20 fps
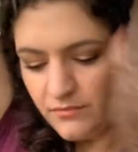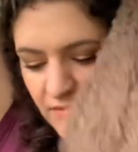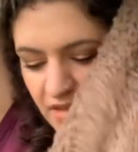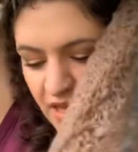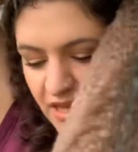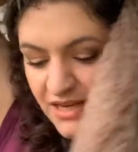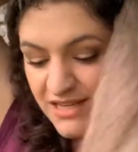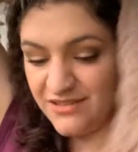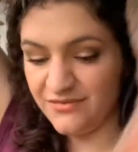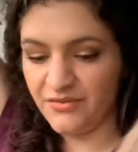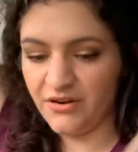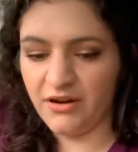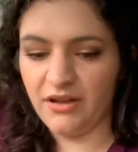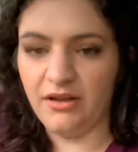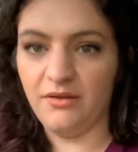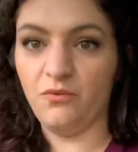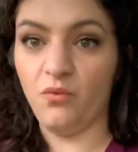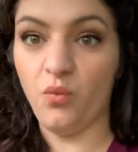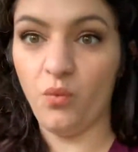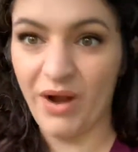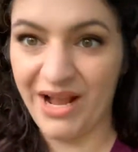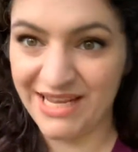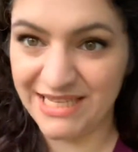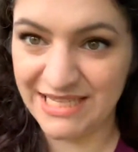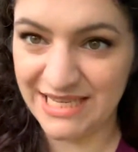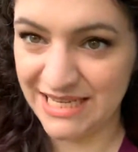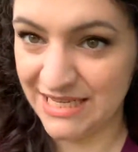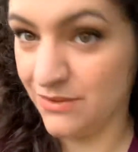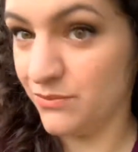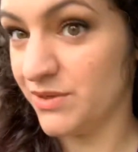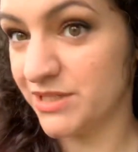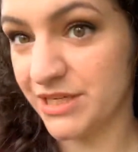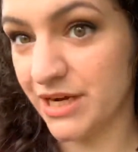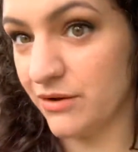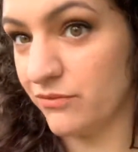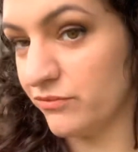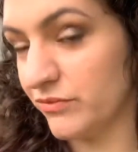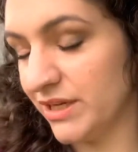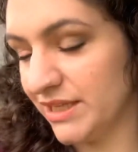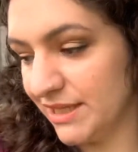and is very weighty, which I
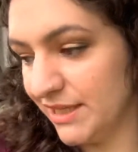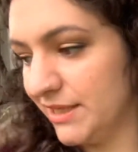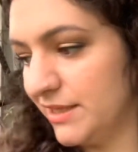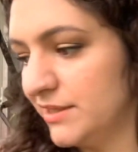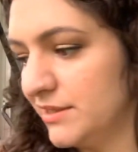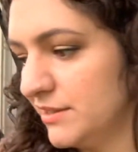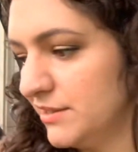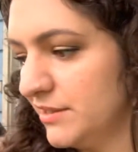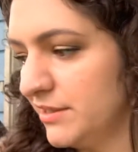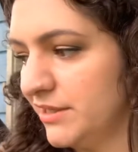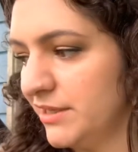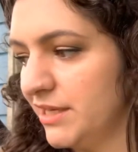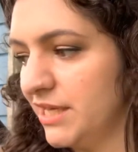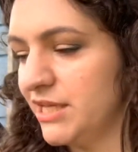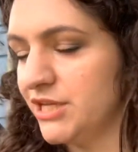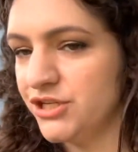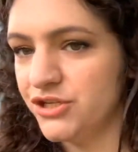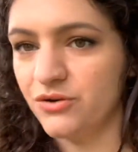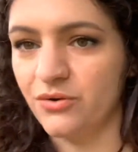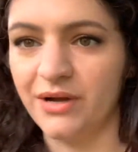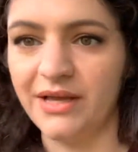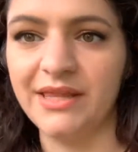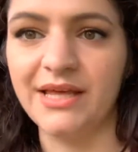really enjoy.